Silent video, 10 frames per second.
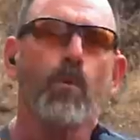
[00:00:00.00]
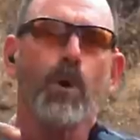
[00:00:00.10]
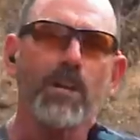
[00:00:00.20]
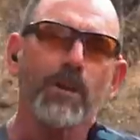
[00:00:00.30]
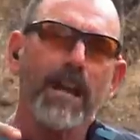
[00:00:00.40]

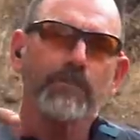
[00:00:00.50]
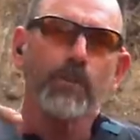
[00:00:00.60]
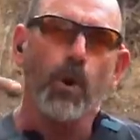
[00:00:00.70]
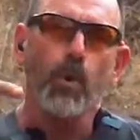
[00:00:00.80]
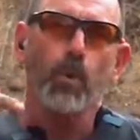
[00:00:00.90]
where you have
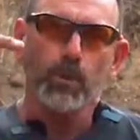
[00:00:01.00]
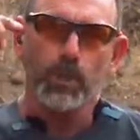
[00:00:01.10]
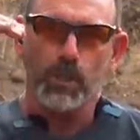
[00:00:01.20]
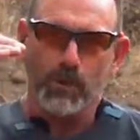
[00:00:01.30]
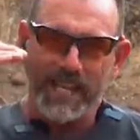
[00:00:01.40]
to
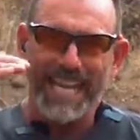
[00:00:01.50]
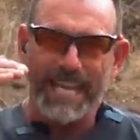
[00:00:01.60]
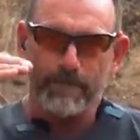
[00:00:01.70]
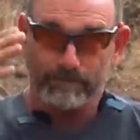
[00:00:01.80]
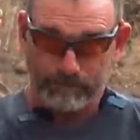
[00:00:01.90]
hold your
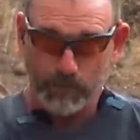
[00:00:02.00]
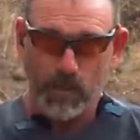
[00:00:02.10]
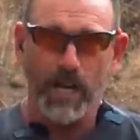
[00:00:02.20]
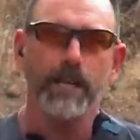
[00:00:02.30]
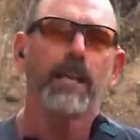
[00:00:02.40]
aim,
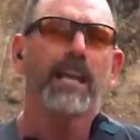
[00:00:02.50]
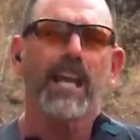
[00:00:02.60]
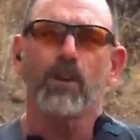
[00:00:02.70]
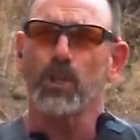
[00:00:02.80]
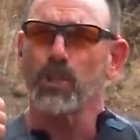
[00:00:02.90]
right?
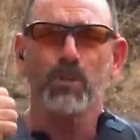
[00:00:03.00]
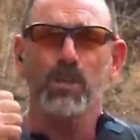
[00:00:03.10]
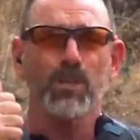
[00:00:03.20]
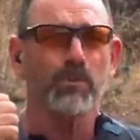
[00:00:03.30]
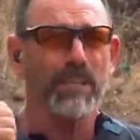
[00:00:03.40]
And you can do
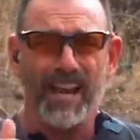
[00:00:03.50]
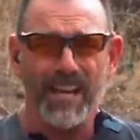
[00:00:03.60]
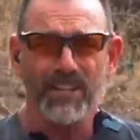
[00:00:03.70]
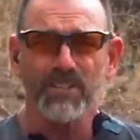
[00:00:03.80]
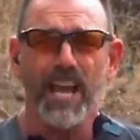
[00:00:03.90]
this with
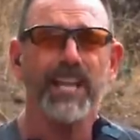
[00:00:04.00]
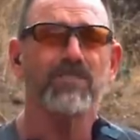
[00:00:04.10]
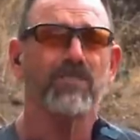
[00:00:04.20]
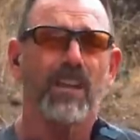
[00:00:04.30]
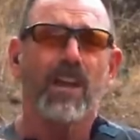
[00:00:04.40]
iron
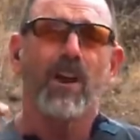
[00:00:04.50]
sights